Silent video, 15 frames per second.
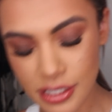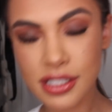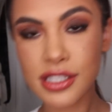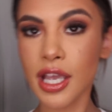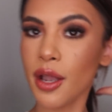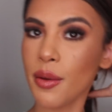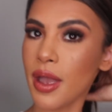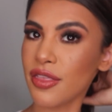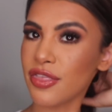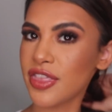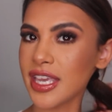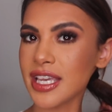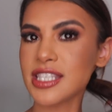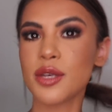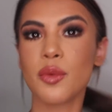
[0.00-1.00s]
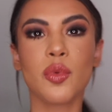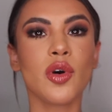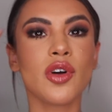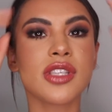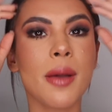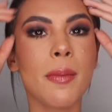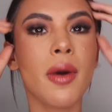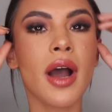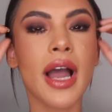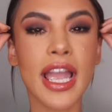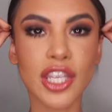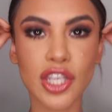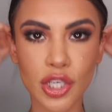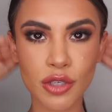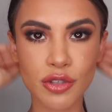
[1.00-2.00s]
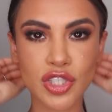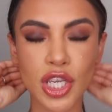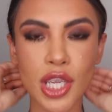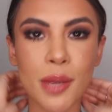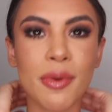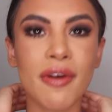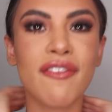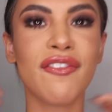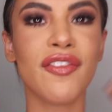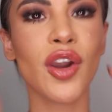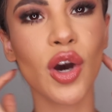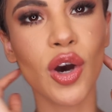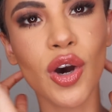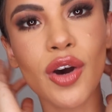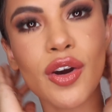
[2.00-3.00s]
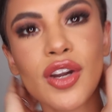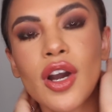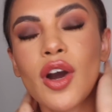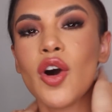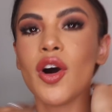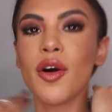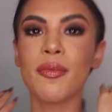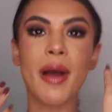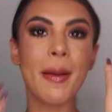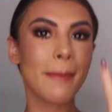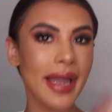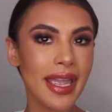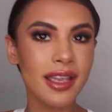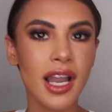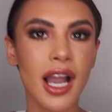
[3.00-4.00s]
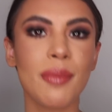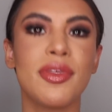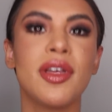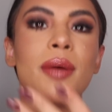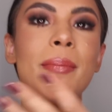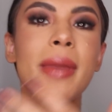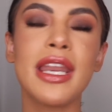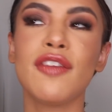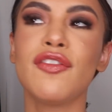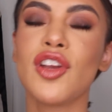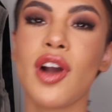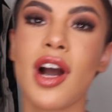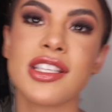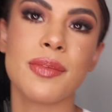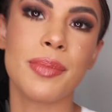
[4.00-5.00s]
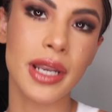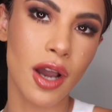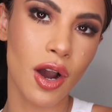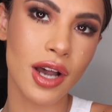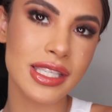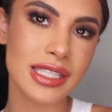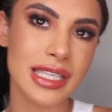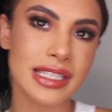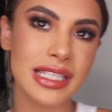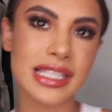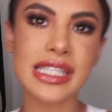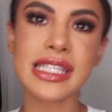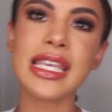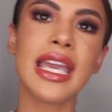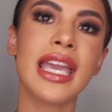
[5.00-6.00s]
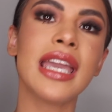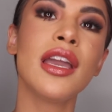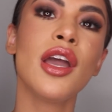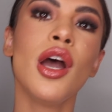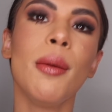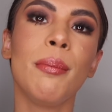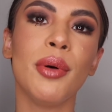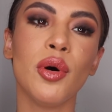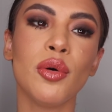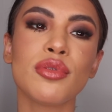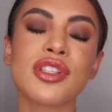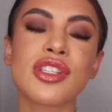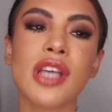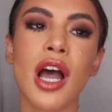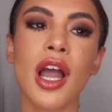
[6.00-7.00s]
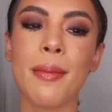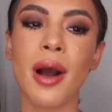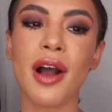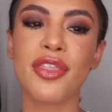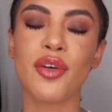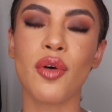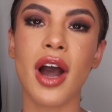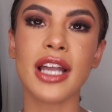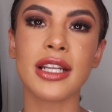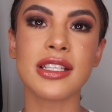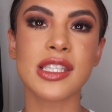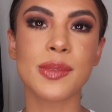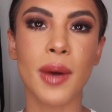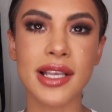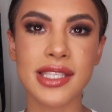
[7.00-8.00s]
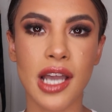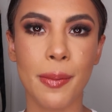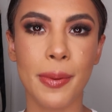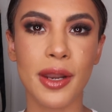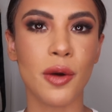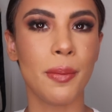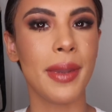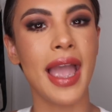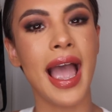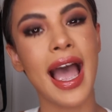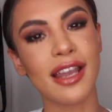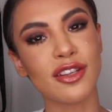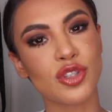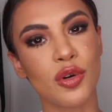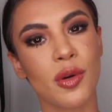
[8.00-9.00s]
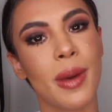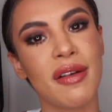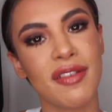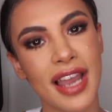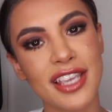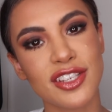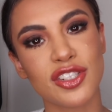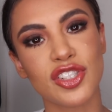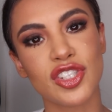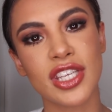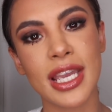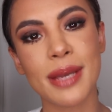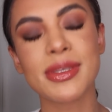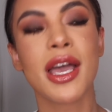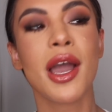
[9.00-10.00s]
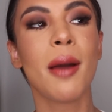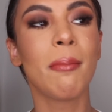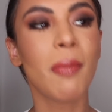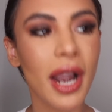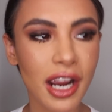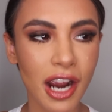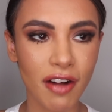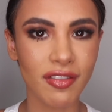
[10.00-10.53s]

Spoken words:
So this was my YouTube vlog on my makeup that many of you guys have been asking to see, but also I thought I'd spice it up a little bit and talk about relationships, my current